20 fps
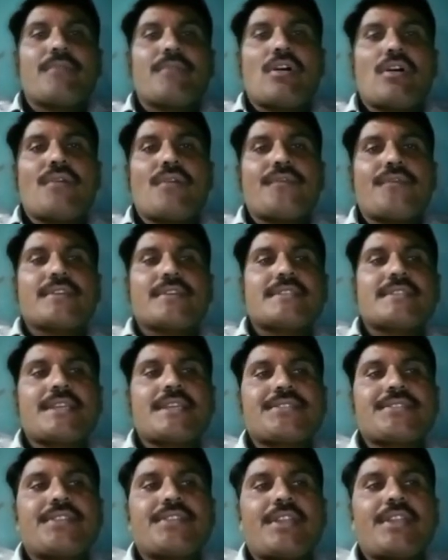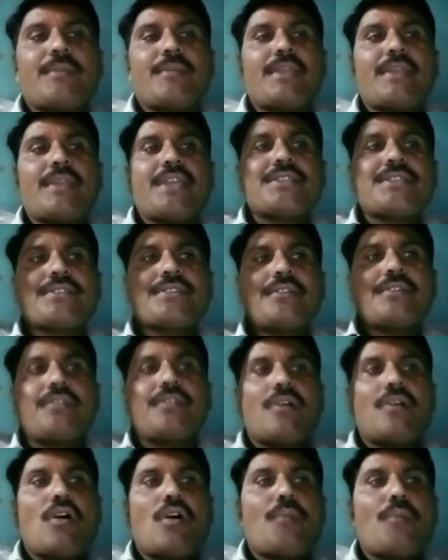of a sex determination
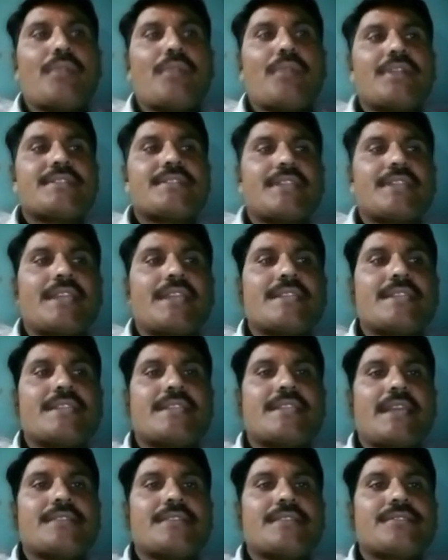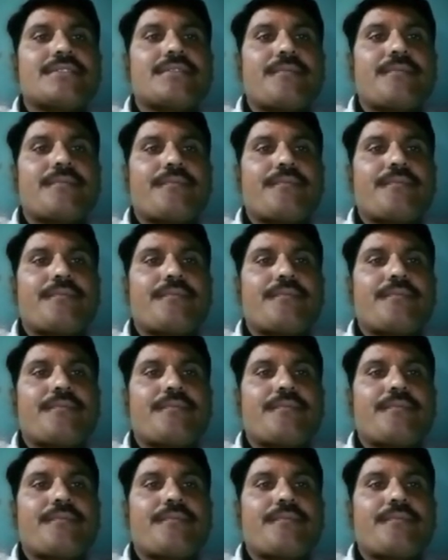operates in insects.